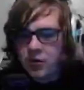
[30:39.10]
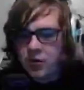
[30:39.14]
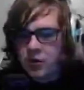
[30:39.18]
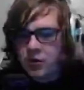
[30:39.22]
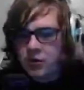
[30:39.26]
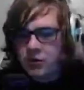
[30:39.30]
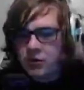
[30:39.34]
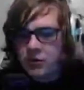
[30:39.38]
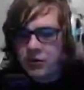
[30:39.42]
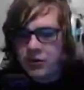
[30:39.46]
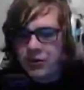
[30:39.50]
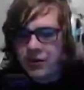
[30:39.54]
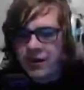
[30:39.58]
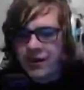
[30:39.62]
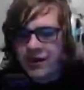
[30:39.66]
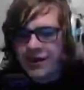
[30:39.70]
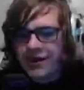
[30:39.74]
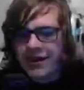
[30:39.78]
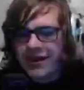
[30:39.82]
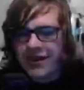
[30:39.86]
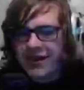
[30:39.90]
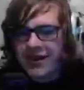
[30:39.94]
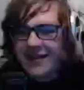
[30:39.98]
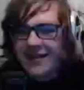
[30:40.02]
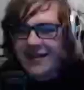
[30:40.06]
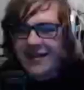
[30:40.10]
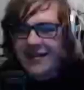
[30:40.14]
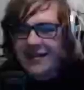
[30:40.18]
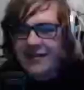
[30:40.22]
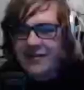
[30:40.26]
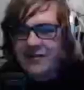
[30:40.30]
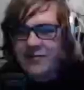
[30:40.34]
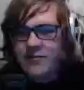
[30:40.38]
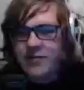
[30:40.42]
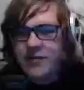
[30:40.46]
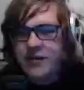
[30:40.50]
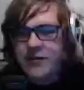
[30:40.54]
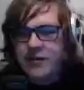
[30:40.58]
Ooh.
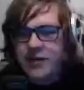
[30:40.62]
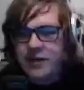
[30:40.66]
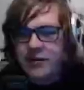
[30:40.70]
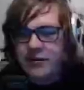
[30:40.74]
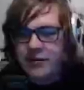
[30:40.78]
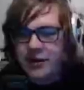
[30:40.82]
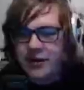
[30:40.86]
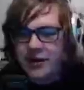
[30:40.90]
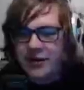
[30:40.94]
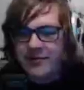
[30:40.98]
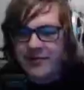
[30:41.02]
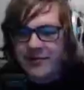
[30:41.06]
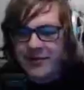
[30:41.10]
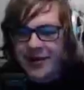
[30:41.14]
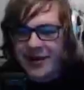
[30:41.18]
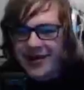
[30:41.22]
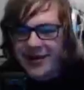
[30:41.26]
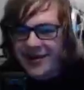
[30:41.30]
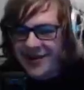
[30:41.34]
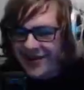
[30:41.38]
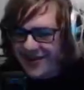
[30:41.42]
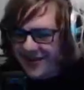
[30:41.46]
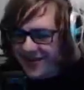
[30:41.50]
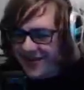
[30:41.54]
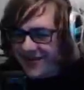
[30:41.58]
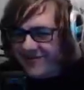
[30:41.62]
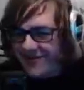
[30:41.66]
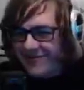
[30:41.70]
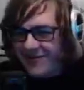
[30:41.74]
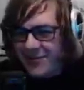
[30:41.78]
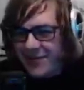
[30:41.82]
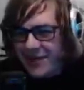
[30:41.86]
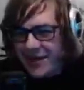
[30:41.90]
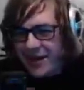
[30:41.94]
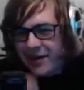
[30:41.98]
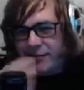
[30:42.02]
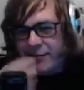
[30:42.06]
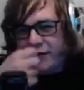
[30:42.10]
There we go, we're good.
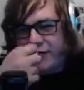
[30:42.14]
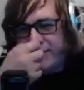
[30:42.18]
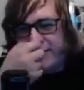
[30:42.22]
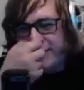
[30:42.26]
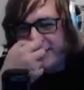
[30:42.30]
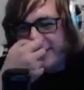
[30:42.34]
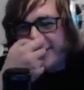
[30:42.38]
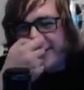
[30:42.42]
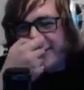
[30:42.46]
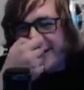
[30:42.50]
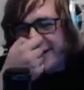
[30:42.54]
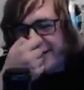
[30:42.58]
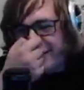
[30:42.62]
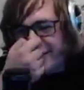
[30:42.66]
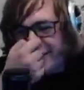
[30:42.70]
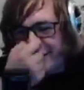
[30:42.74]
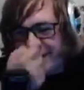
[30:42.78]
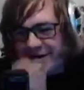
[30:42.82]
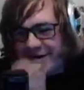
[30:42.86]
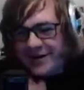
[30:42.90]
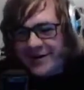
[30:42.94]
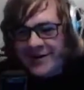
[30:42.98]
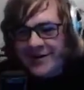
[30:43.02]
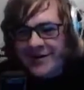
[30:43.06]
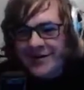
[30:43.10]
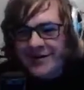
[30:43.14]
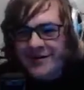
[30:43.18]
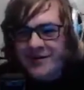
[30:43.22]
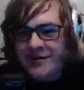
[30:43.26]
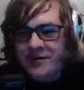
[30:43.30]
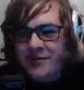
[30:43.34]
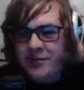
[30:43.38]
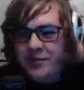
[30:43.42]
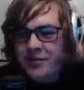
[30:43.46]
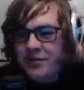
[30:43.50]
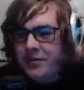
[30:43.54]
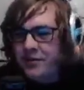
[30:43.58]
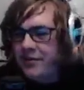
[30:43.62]
Almost missed a cycle there.
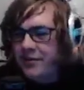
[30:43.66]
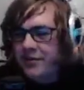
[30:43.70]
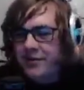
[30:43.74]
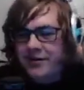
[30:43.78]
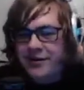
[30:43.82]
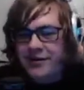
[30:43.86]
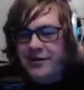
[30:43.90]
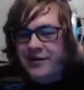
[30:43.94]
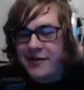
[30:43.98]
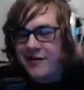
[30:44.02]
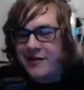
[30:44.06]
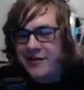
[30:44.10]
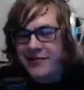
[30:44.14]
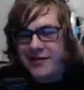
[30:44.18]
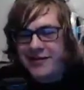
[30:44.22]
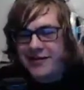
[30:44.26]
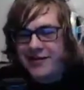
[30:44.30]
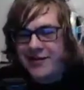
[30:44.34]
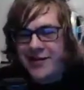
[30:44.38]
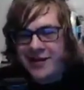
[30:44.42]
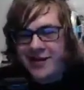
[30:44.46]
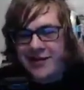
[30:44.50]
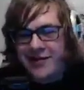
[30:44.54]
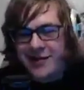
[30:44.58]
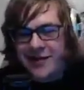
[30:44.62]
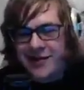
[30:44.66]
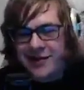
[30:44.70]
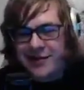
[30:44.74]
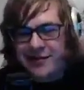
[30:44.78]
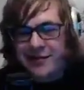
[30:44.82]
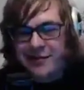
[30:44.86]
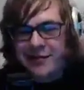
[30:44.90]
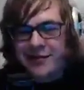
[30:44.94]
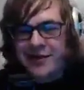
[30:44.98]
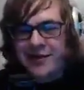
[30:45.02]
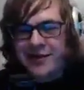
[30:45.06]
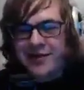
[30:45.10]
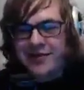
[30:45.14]
You don't want to miss that
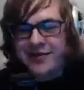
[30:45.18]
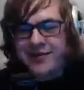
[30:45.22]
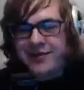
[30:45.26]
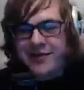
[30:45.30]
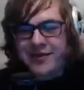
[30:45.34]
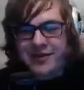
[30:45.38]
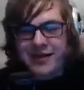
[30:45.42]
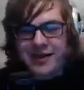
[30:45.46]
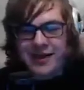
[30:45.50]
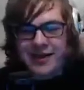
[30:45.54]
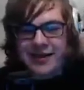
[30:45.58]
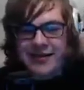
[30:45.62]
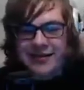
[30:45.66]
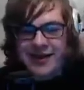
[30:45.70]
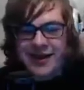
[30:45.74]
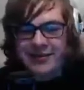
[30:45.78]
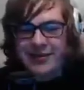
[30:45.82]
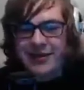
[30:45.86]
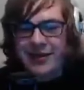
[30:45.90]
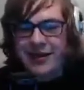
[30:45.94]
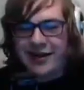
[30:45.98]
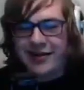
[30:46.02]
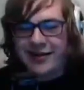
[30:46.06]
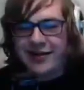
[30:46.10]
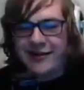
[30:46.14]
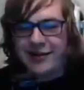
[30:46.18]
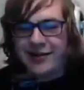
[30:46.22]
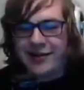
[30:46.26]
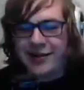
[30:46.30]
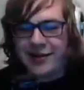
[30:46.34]
cycle. It's a lot of time lost if you